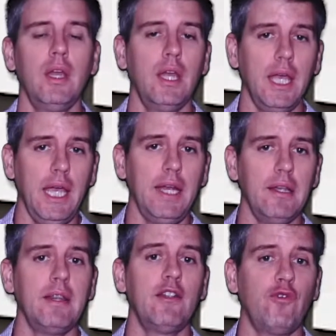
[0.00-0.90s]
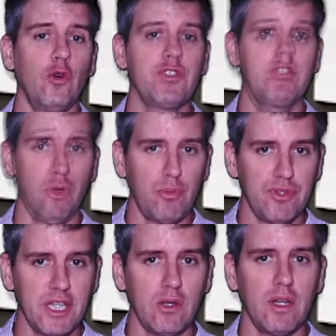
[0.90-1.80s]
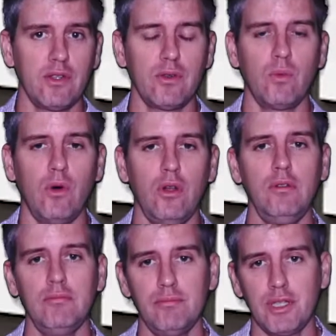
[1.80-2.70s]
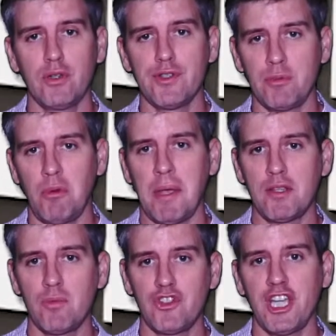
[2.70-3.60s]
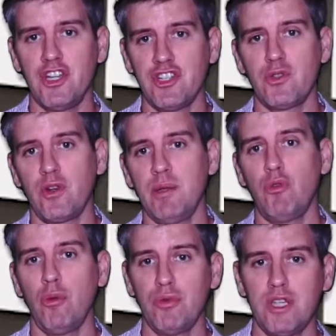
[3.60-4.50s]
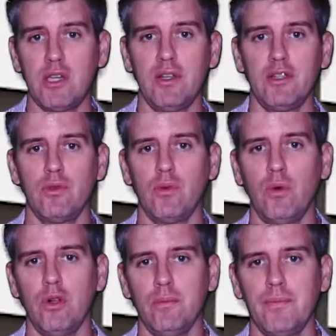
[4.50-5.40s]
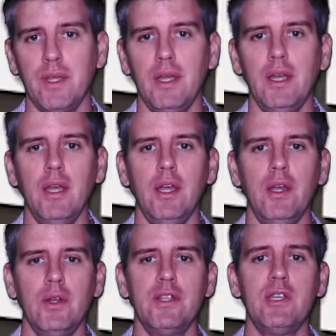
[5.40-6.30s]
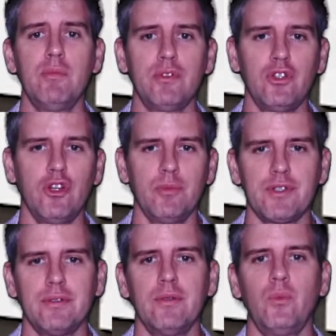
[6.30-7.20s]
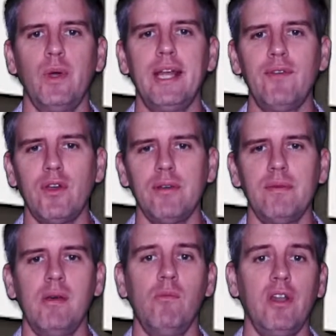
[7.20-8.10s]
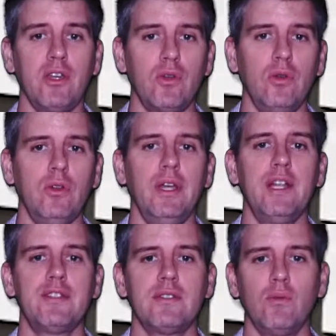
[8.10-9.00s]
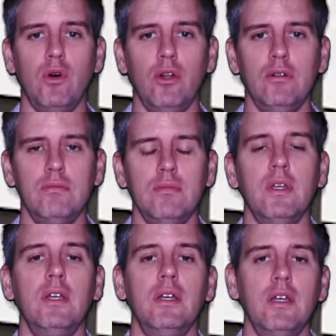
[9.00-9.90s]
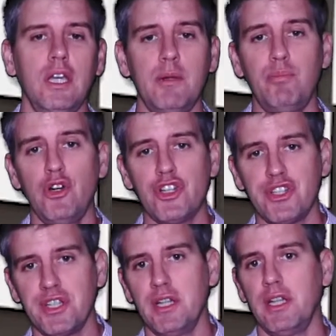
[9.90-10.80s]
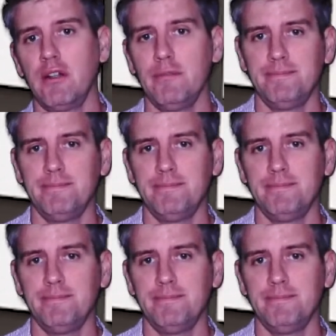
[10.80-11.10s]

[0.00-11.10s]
And that force is perpendicular to the wall because the momentum change is only perpendicular to the wall. In simple terms, whenever a molecule hits the wall, it pushes it a little.